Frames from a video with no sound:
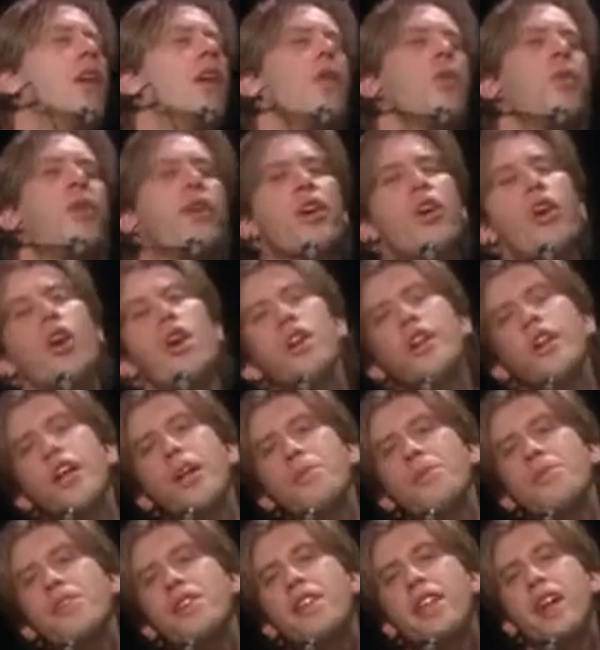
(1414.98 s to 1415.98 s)
When it all
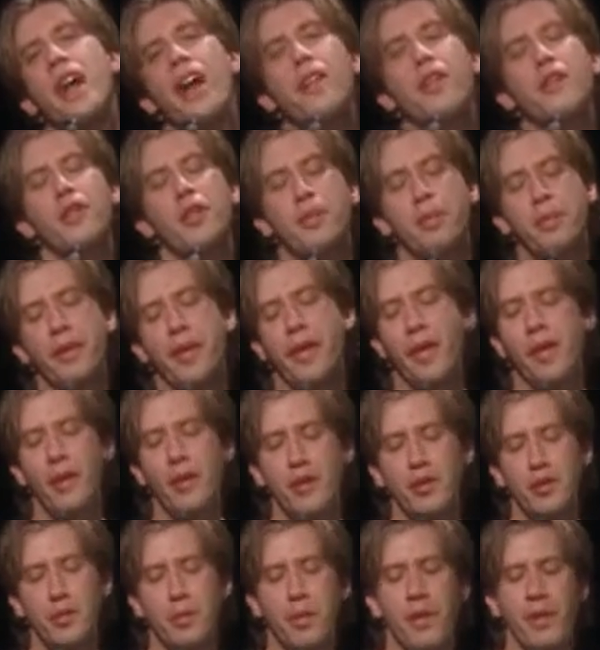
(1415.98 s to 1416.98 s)
comes together and you play all
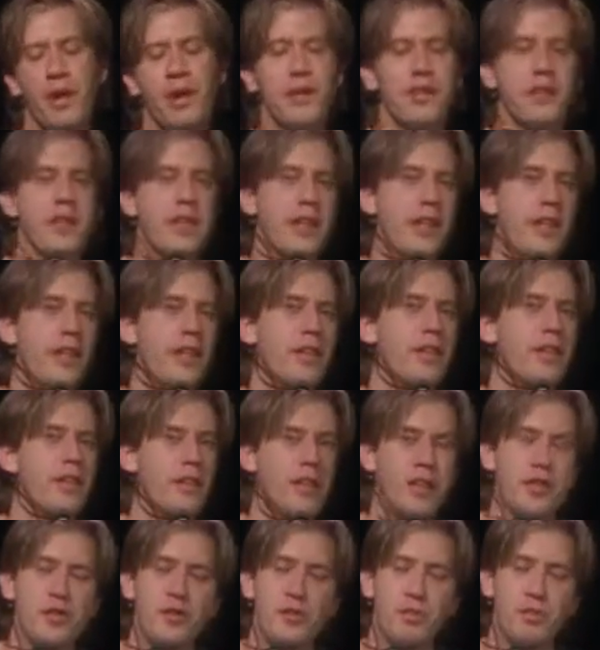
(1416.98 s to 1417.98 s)
those parts together,
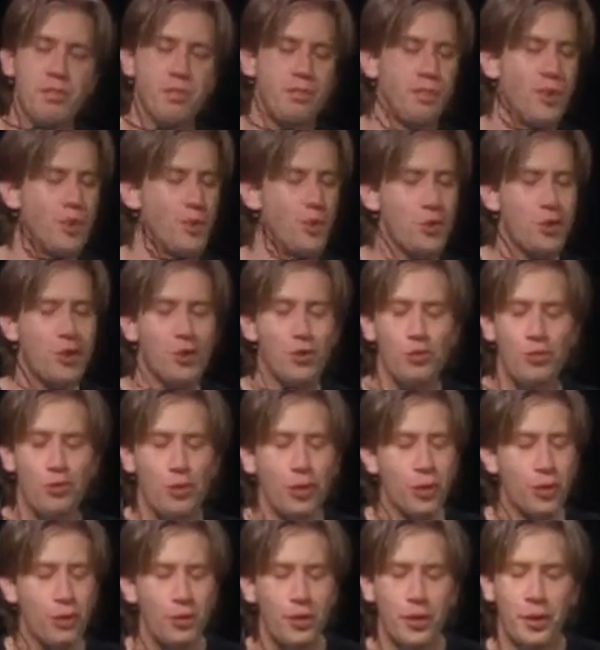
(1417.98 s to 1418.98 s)
it's just
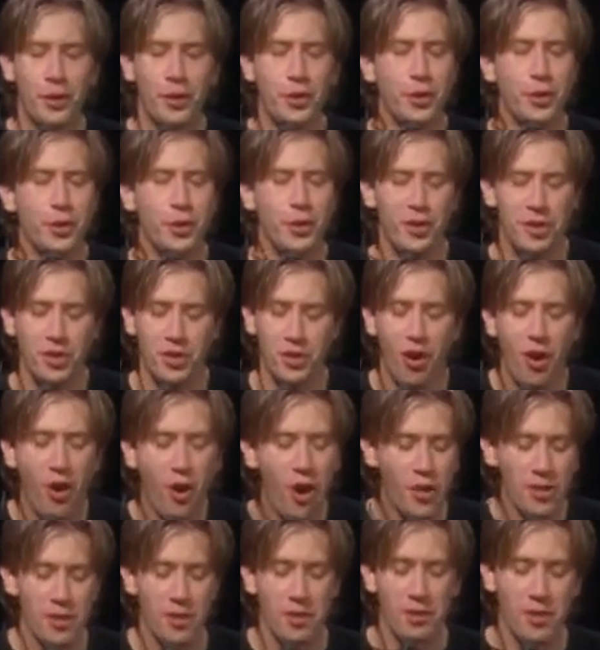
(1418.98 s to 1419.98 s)
really, really cool. It's
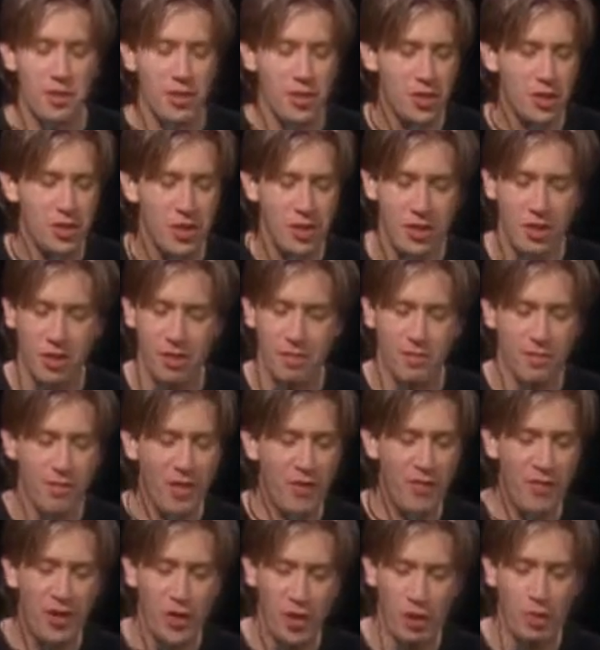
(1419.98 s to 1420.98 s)
awesome. It
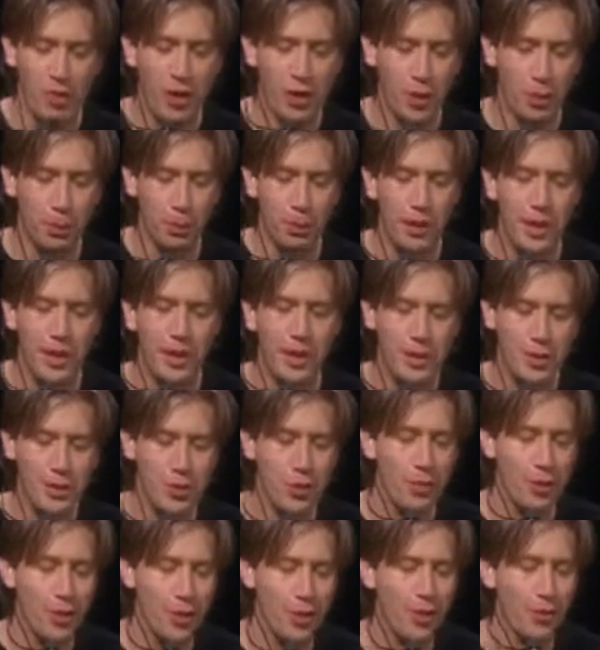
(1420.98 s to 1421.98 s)
feels great to play. Like
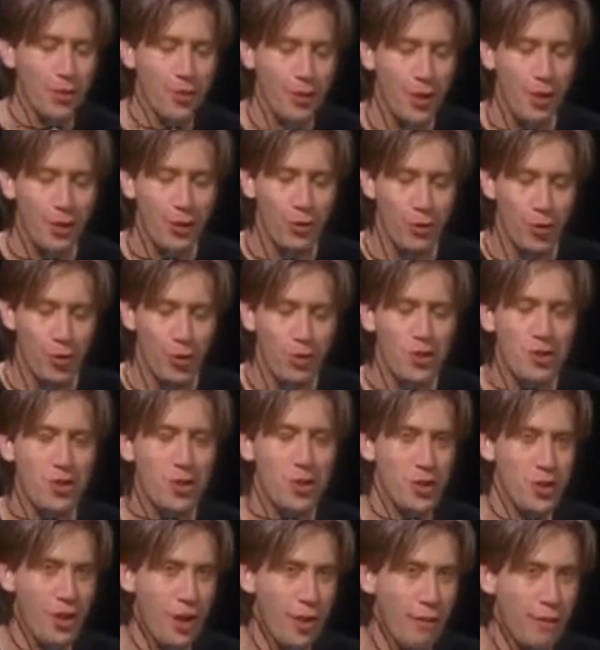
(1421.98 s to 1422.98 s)
so many of those other grooves, the
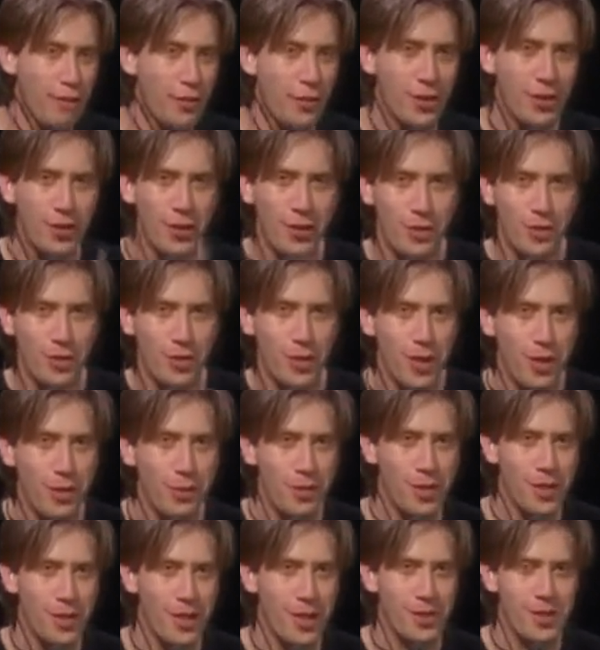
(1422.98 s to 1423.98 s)
shuffle and those other
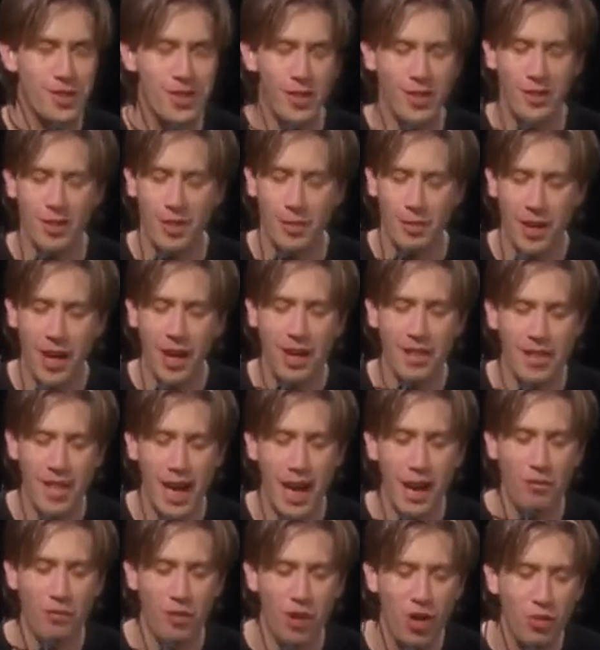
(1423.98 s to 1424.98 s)
ones I was telling you about,
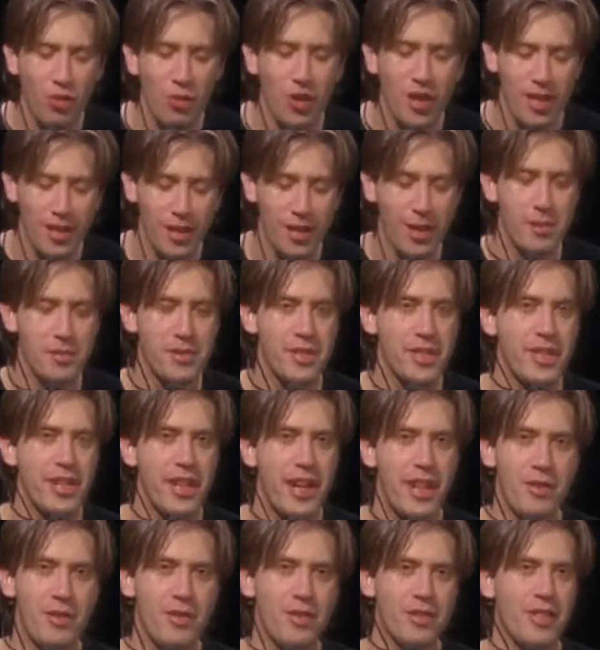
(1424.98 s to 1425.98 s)
that one, when it comes
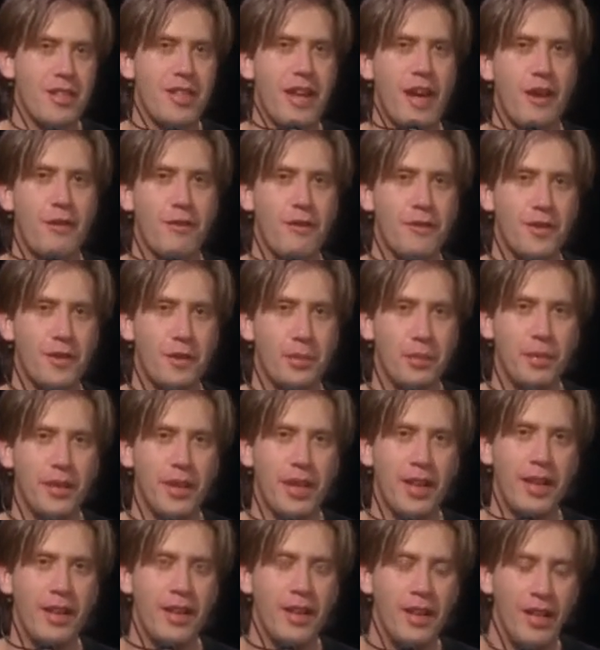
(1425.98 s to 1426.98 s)
together, is a lot of fun to play.